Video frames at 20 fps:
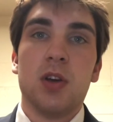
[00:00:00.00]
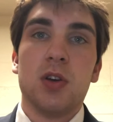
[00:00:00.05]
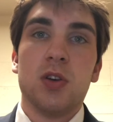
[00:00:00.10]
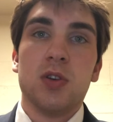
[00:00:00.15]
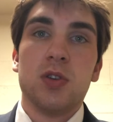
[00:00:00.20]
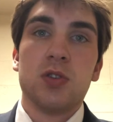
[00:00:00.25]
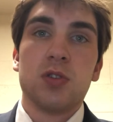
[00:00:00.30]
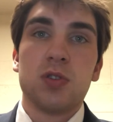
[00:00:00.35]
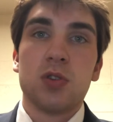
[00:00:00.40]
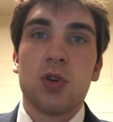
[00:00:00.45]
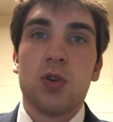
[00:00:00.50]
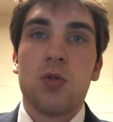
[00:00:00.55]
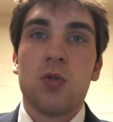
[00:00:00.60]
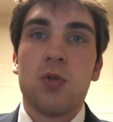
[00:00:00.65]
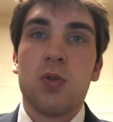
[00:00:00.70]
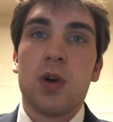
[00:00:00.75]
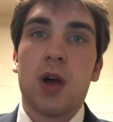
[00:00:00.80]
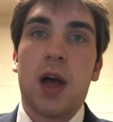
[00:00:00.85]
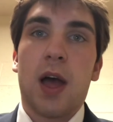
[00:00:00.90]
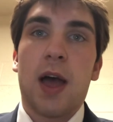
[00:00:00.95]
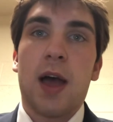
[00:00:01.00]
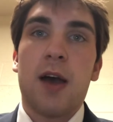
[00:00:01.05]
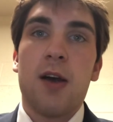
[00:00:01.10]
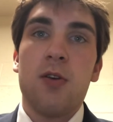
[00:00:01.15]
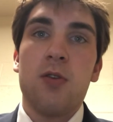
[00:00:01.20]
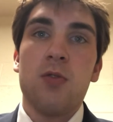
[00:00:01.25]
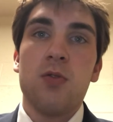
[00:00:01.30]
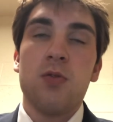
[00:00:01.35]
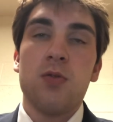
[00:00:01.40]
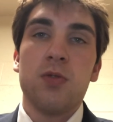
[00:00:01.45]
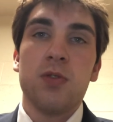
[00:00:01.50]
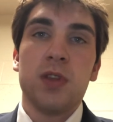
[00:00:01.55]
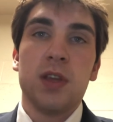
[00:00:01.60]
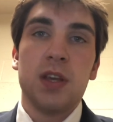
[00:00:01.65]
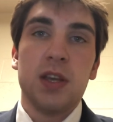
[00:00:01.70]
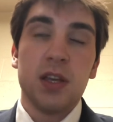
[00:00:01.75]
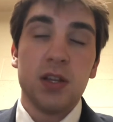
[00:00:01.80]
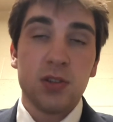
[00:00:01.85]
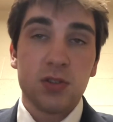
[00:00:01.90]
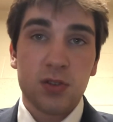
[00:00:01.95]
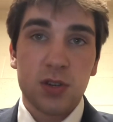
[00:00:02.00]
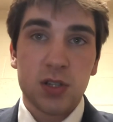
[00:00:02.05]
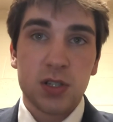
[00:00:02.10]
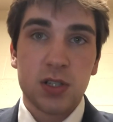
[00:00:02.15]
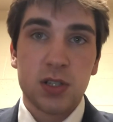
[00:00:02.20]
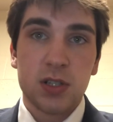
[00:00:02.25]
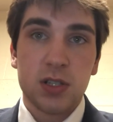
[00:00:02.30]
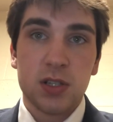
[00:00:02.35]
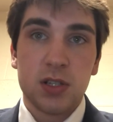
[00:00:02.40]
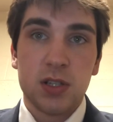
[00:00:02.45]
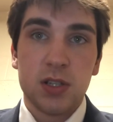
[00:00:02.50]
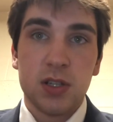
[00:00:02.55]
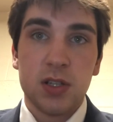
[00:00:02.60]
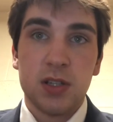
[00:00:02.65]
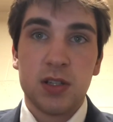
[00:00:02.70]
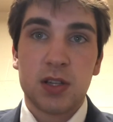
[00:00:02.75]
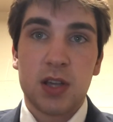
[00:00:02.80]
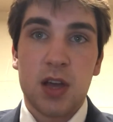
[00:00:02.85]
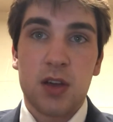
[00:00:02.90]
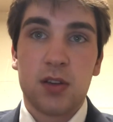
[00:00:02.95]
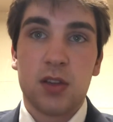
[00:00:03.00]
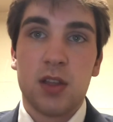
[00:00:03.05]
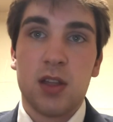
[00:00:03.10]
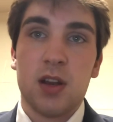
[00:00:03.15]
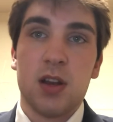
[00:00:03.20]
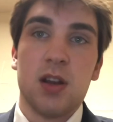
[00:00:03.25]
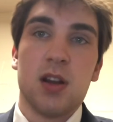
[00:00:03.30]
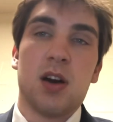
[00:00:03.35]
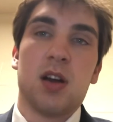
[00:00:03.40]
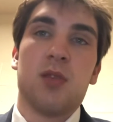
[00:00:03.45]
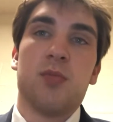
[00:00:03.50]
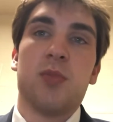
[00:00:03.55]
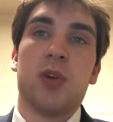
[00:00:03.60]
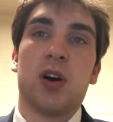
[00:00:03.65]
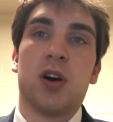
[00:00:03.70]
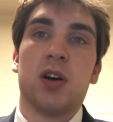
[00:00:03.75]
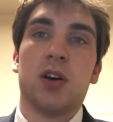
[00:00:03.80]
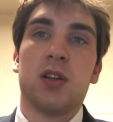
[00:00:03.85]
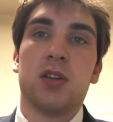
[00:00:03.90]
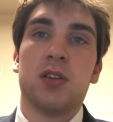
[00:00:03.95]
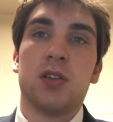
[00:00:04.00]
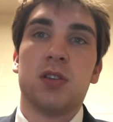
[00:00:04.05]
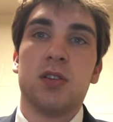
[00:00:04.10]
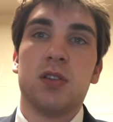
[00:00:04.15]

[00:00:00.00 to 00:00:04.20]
So how the interest is calculated on a bond